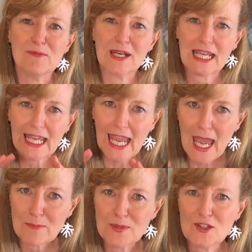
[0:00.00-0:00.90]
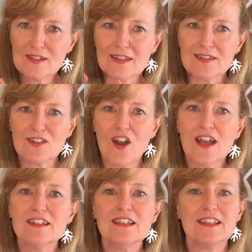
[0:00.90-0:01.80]
but it captures
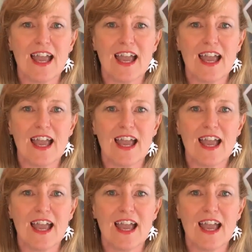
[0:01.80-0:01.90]
society's